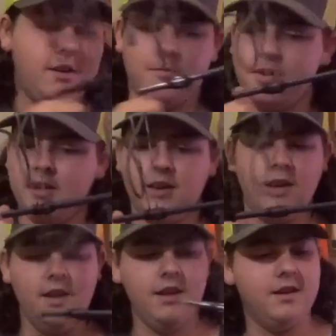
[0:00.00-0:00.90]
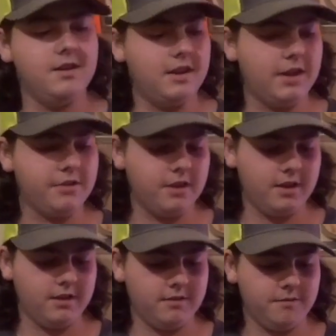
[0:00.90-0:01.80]
I mean, I
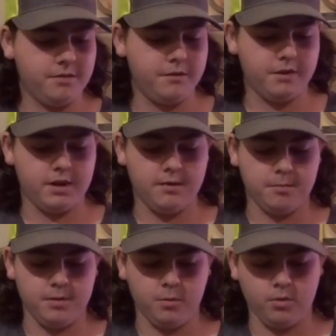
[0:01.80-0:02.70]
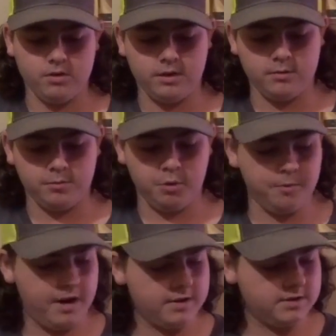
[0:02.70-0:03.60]
think if I get me one that will pull
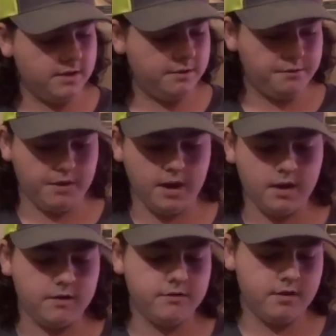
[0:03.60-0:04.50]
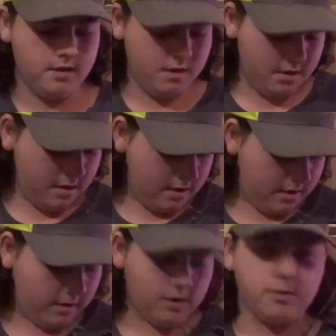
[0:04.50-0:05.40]
back 75,
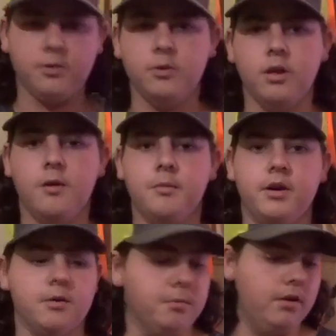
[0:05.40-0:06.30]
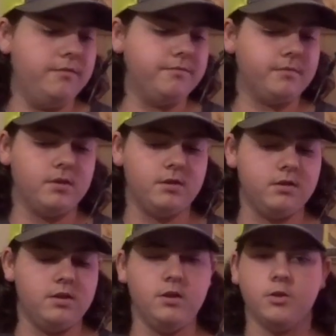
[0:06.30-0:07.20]
I think it'll do a lot better. But
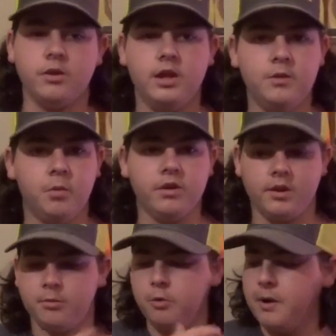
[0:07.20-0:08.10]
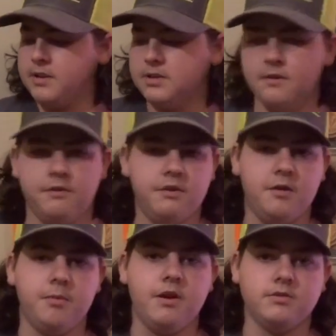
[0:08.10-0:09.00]
you don't need one that will pull back
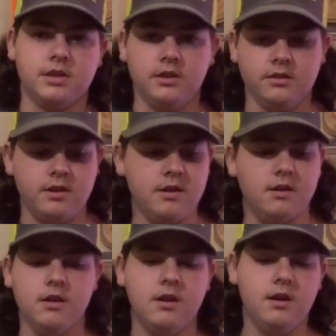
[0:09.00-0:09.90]
75 pounds to kill a deer.